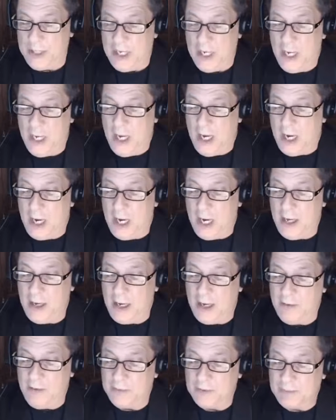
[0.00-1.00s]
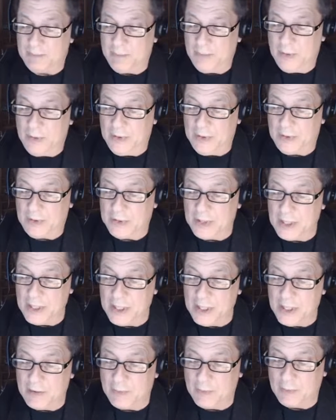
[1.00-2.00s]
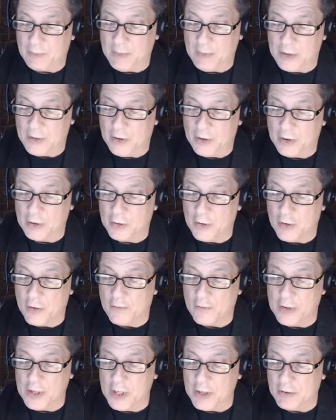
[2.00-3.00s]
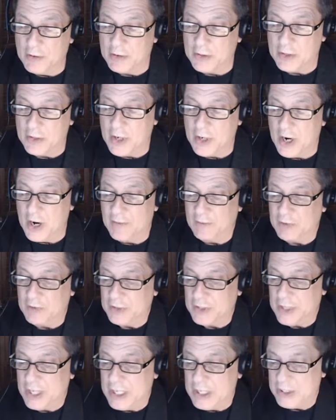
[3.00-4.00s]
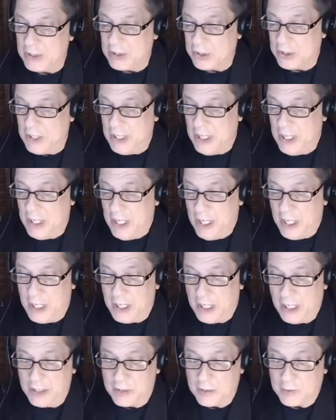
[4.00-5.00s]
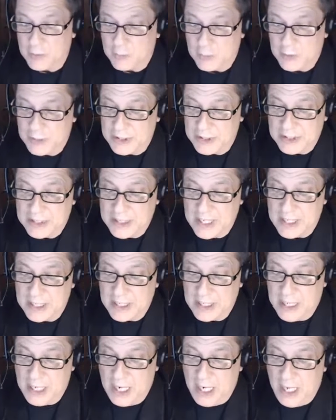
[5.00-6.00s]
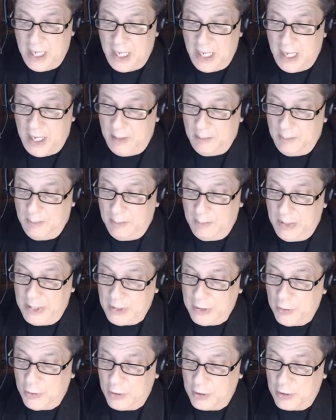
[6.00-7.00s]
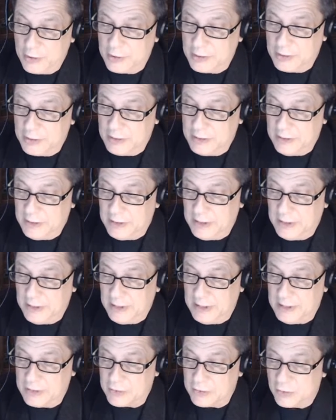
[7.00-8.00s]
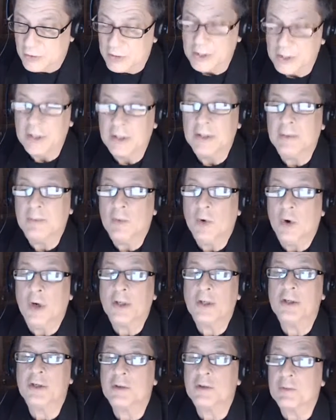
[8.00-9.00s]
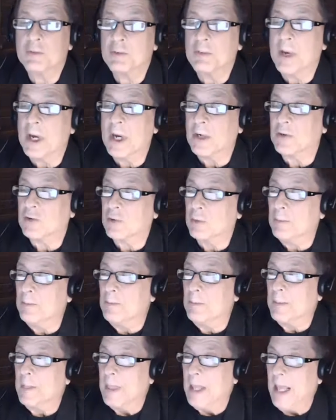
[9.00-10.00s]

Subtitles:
but I was sitting here with my daughter, overhearing the conversation, and I just want to say that my daughter is on the autism spectrum."